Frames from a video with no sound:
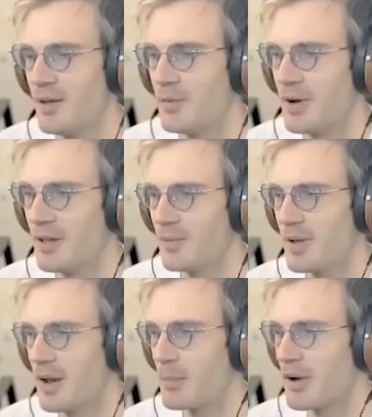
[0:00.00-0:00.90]
Well, we
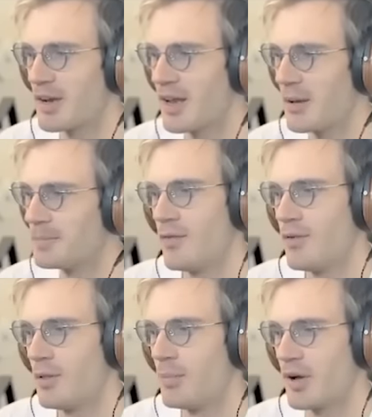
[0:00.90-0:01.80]
got a bucket now.
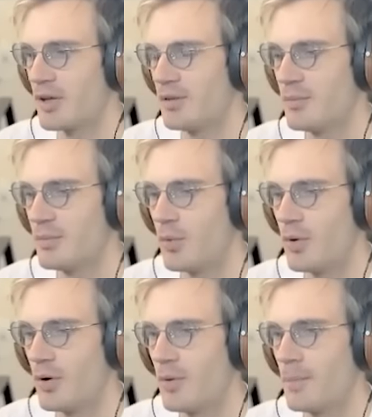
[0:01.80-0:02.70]
Full bucket with water.